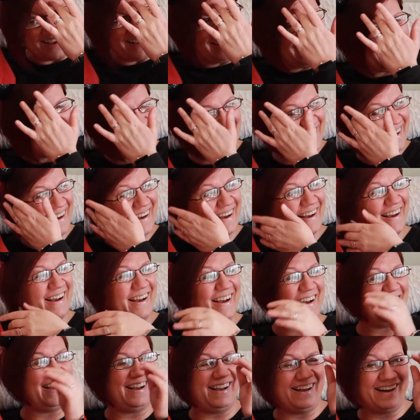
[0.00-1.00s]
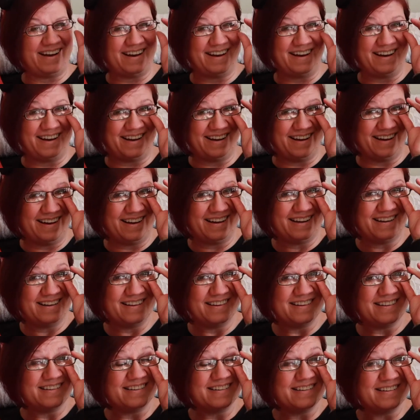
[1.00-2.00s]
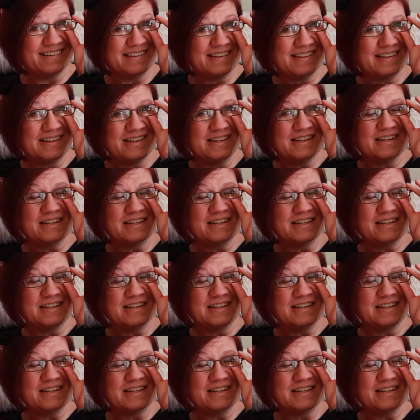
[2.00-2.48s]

[no speech]